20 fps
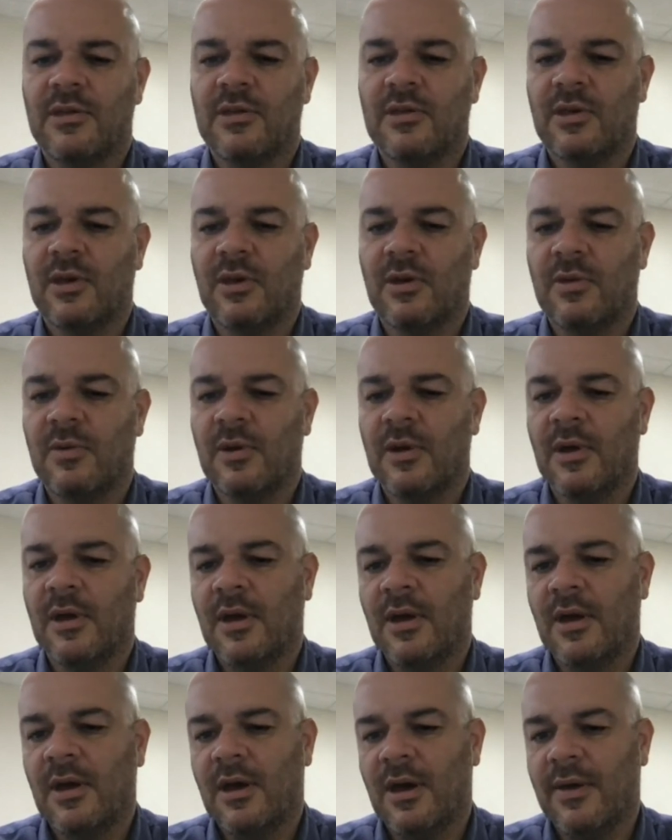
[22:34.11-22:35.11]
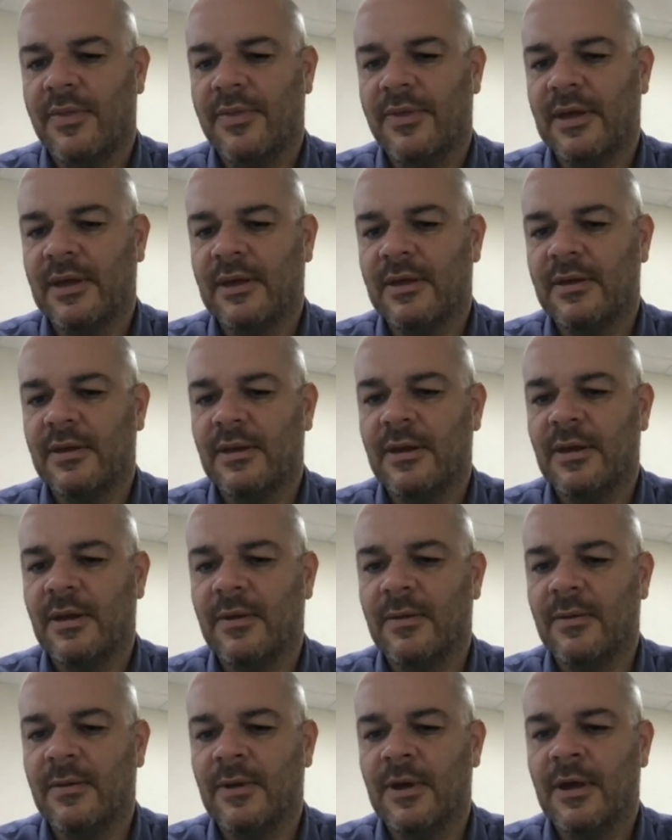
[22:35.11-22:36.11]
So, I think
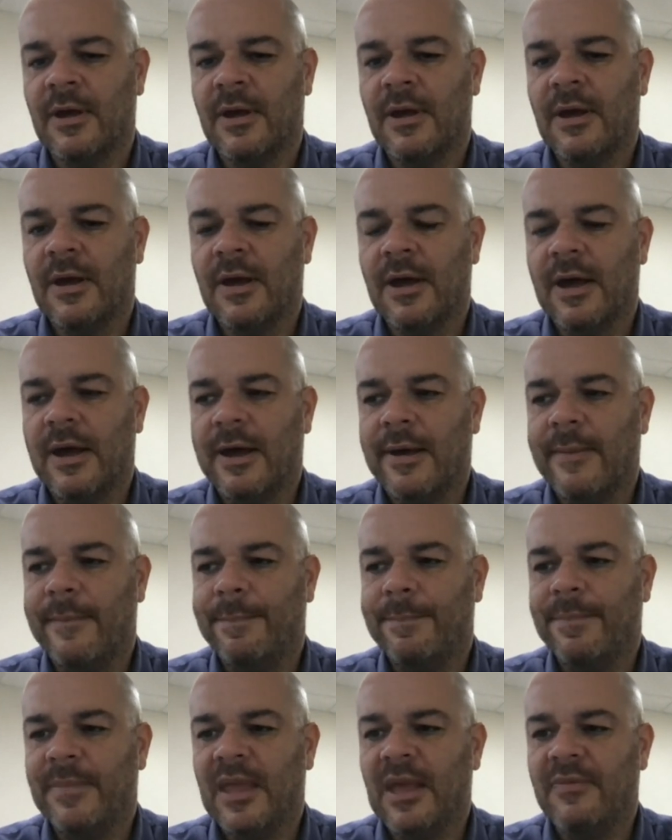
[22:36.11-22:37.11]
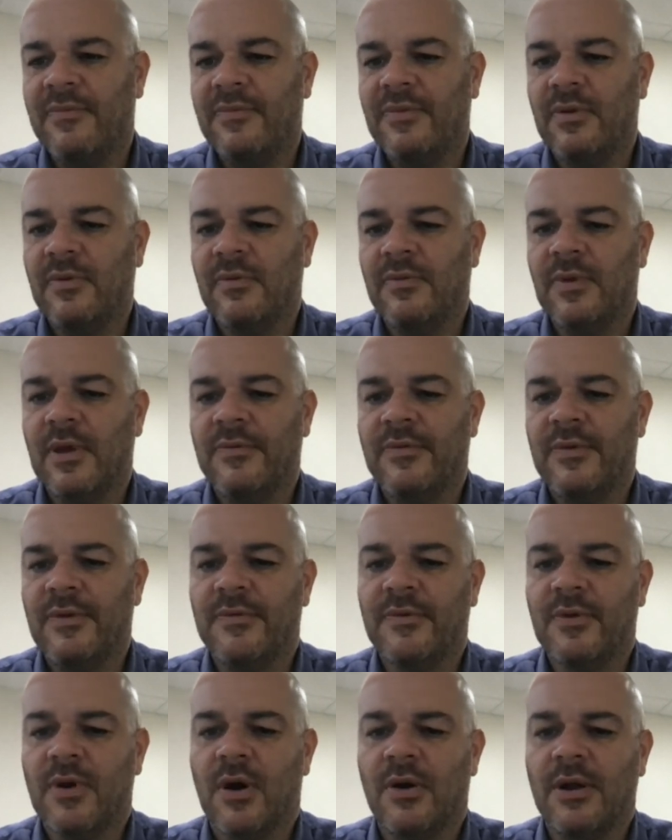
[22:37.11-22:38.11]
if
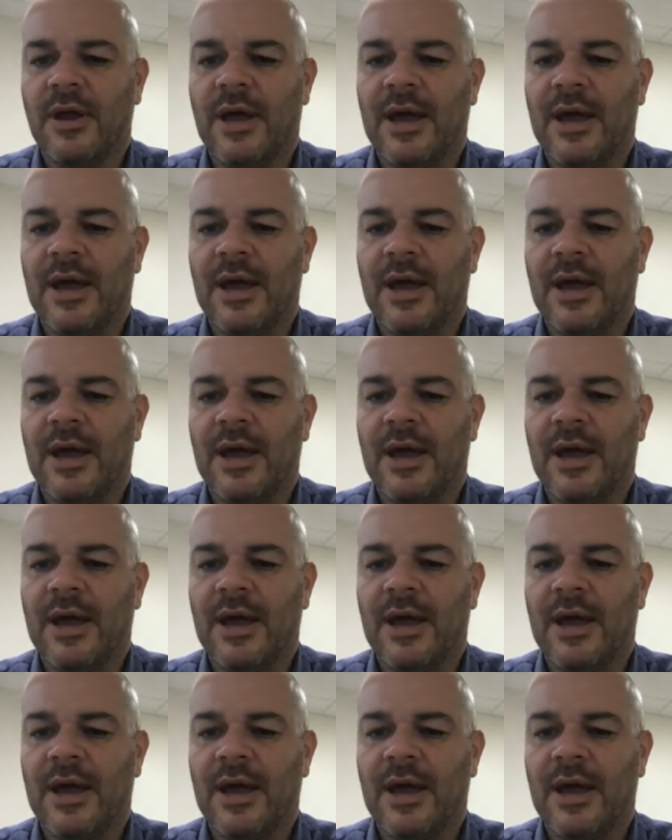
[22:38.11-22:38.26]
you've got